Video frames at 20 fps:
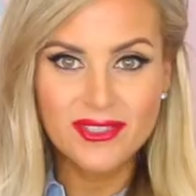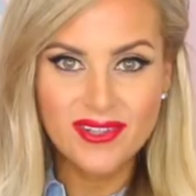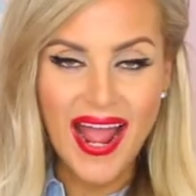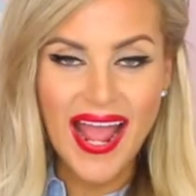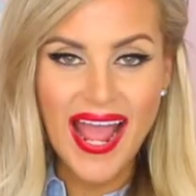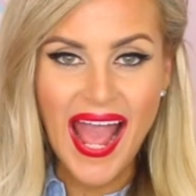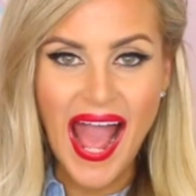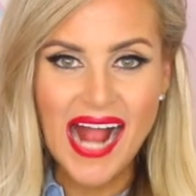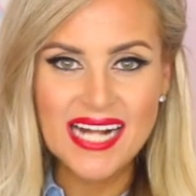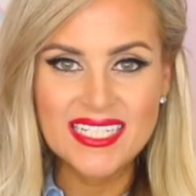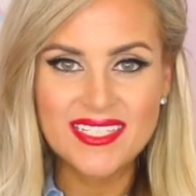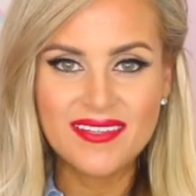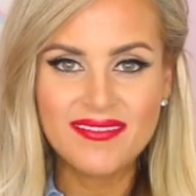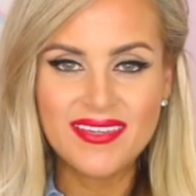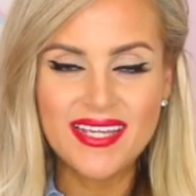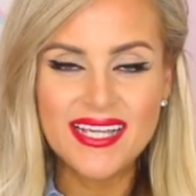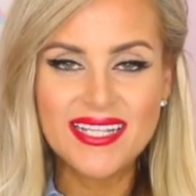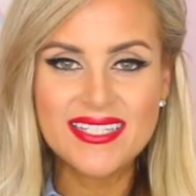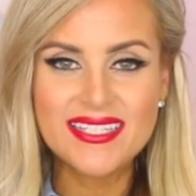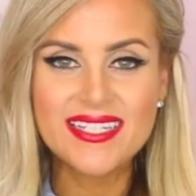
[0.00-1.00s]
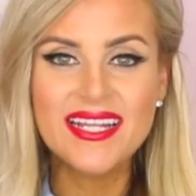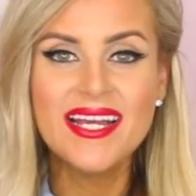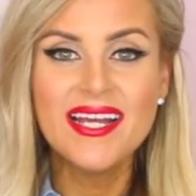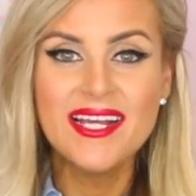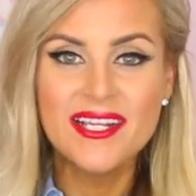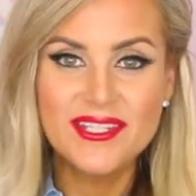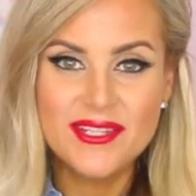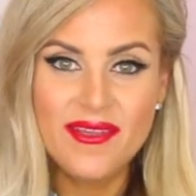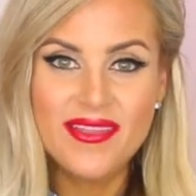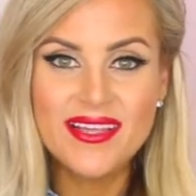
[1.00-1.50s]
dry active yeast
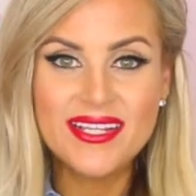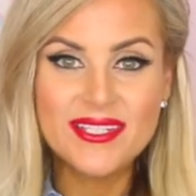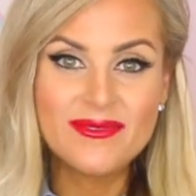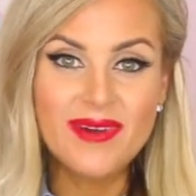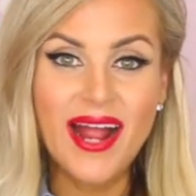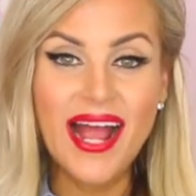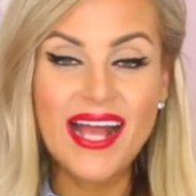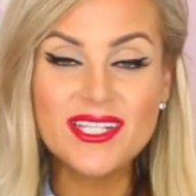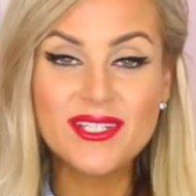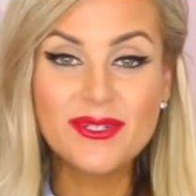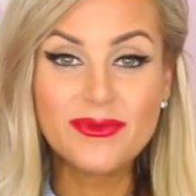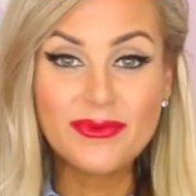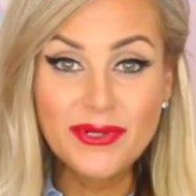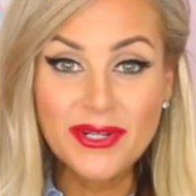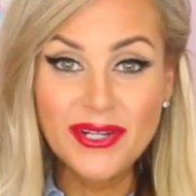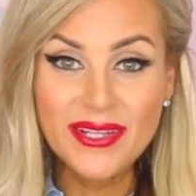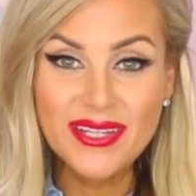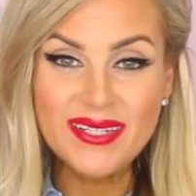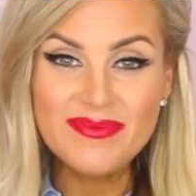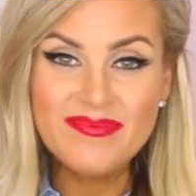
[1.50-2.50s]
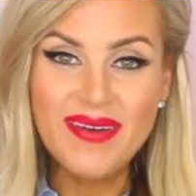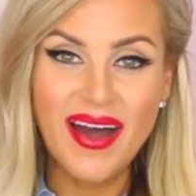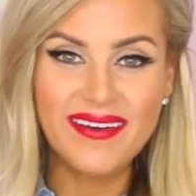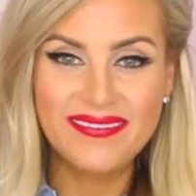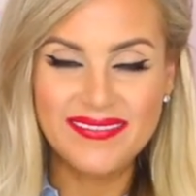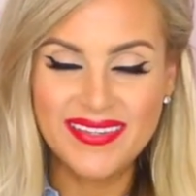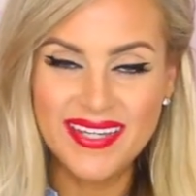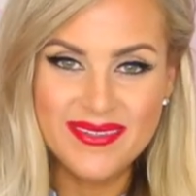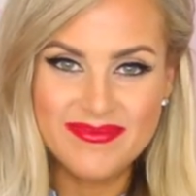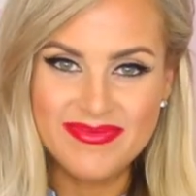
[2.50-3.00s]
so these rise really puffy